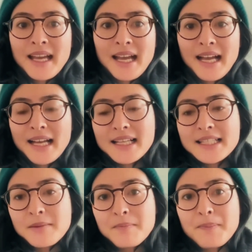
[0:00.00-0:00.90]

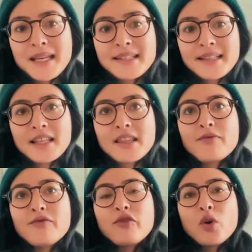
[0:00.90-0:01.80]
And basically,
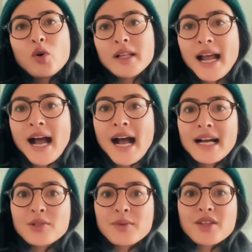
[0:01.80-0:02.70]
the role it
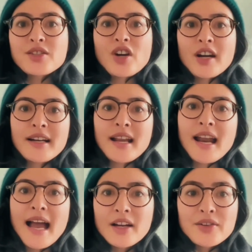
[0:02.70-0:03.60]
has with the
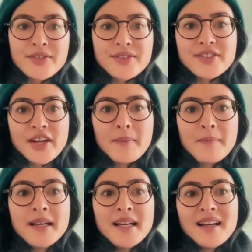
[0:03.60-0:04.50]
Starknet
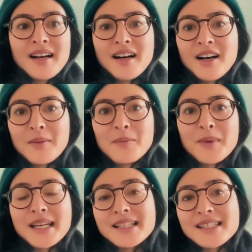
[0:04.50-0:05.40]
ecosystem,
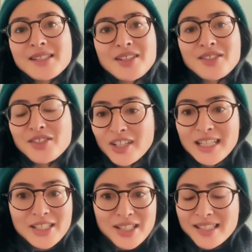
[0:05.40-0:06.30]

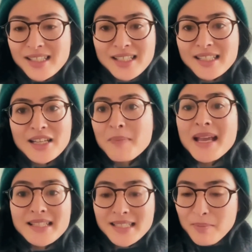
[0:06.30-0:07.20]
Starknet is an
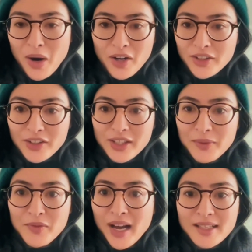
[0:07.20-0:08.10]
amazing partner that
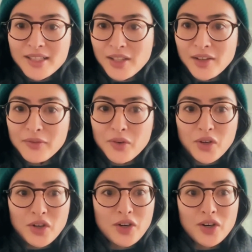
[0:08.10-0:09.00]
we've had
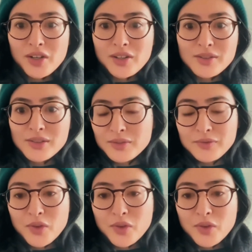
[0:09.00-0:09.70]
for